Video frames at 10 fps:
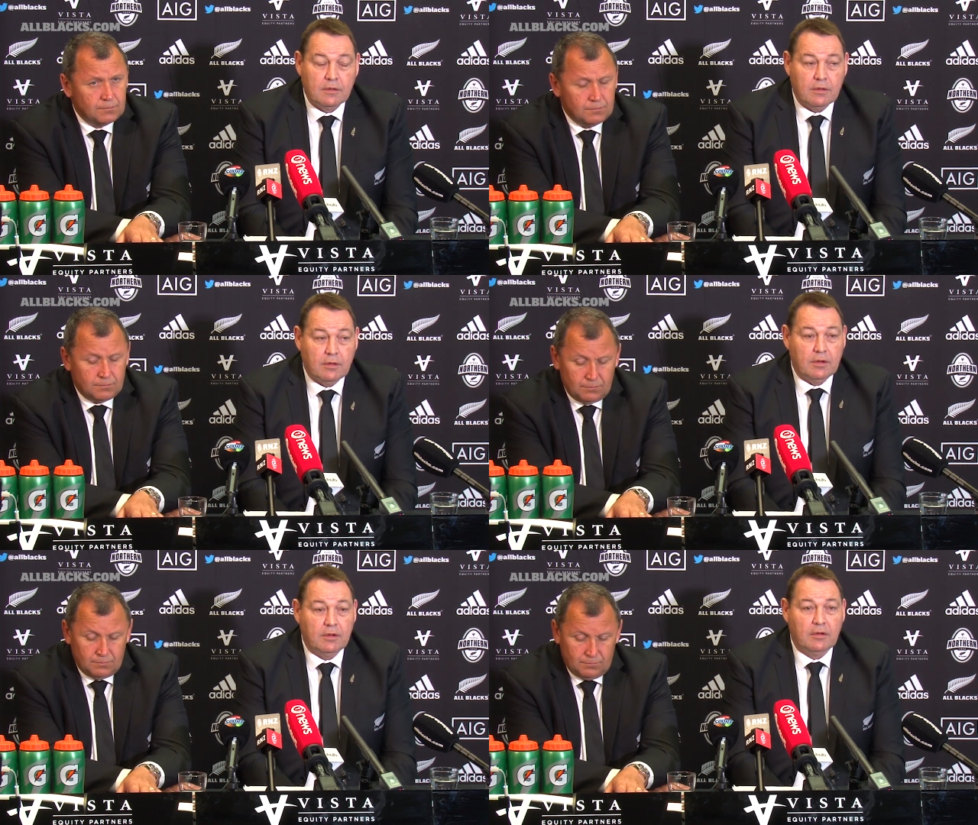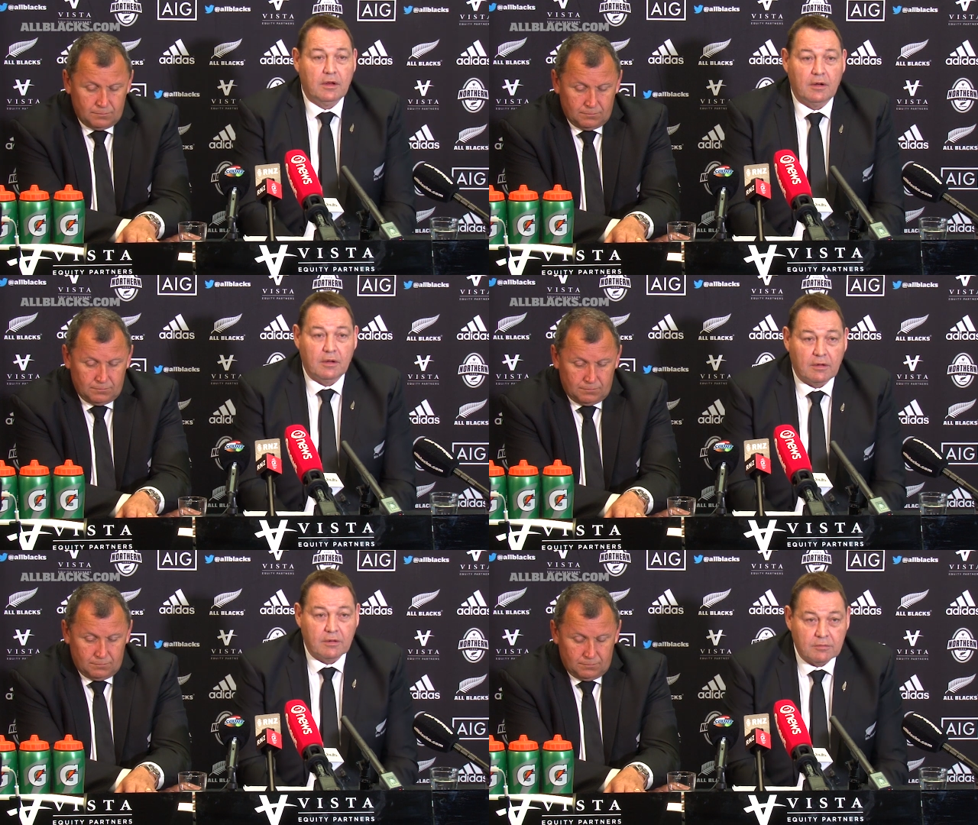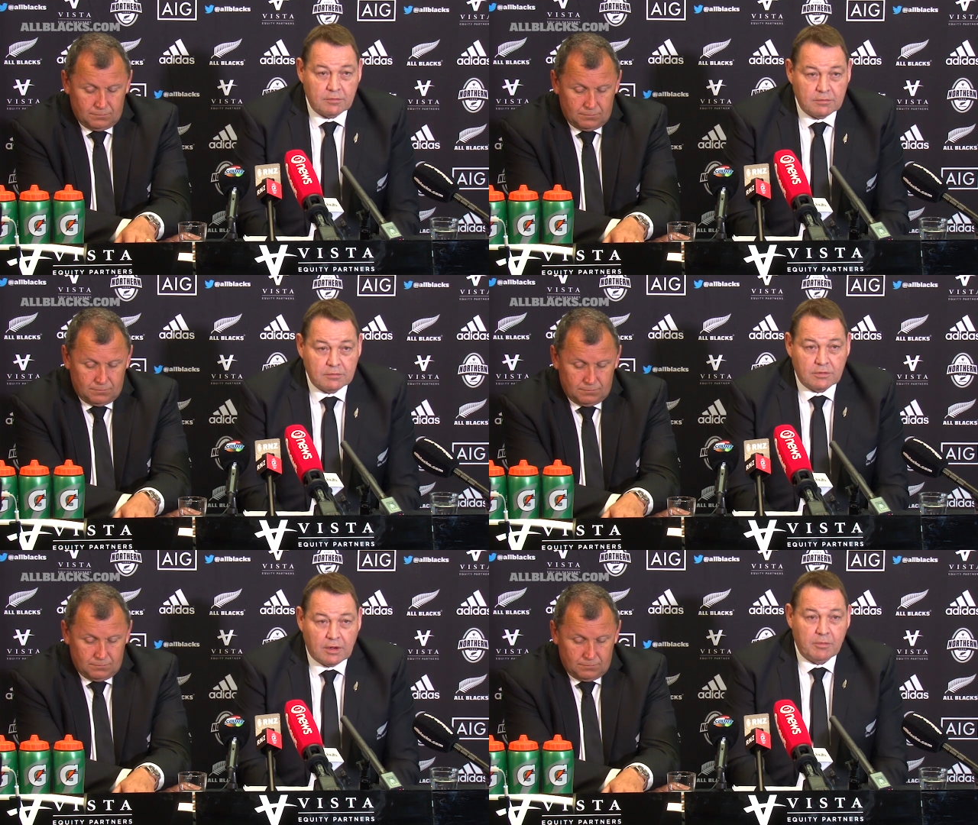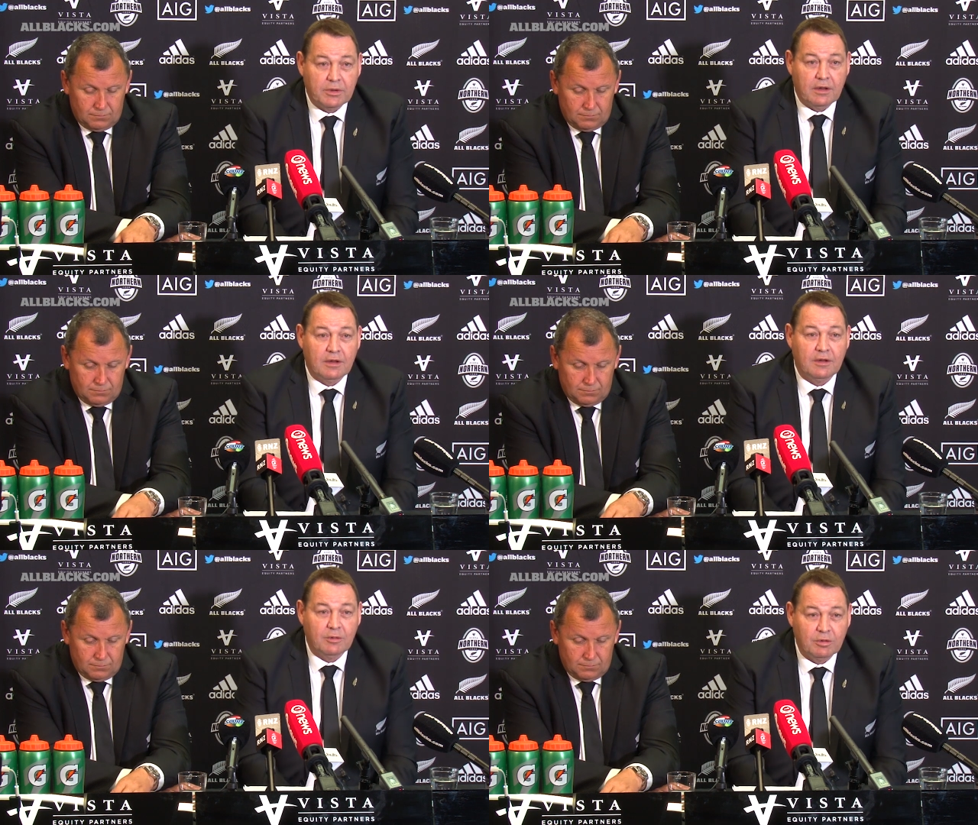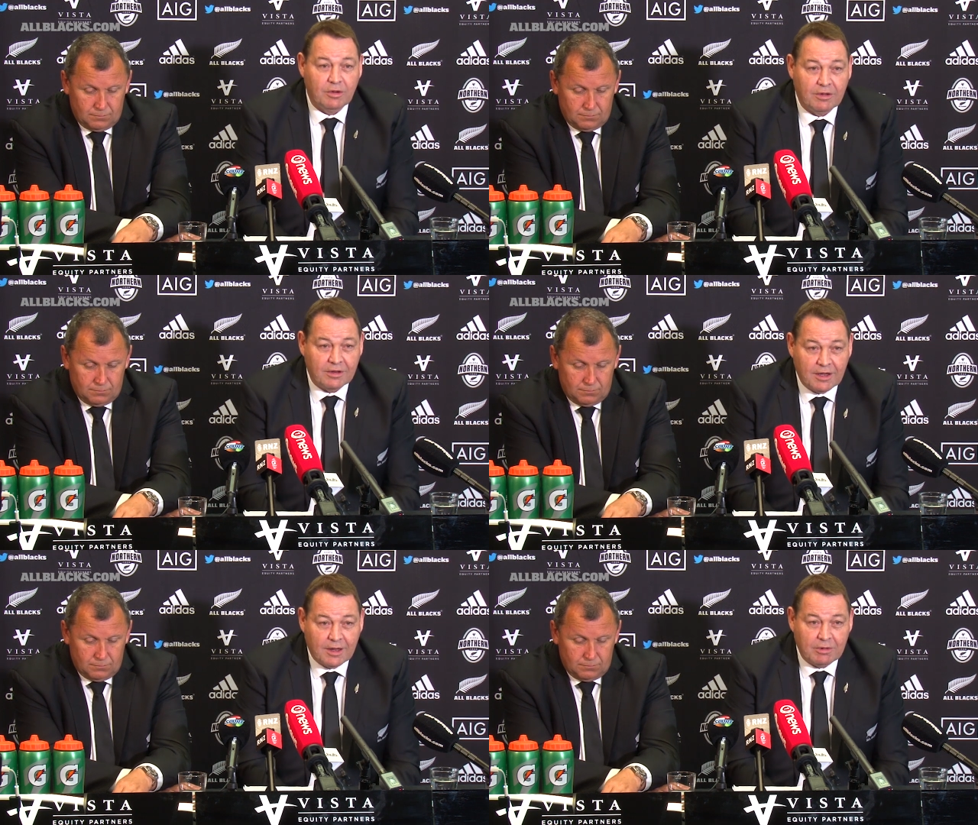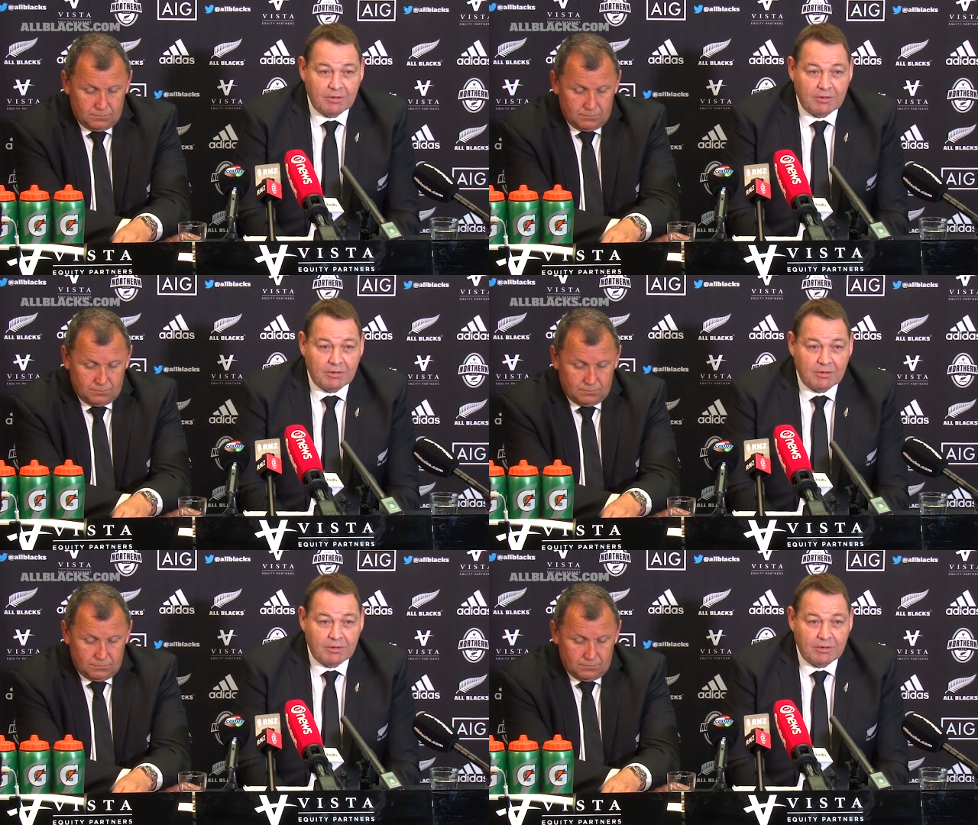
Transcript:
Speaker 1: oh, you're a little uh, grumpier than you were the day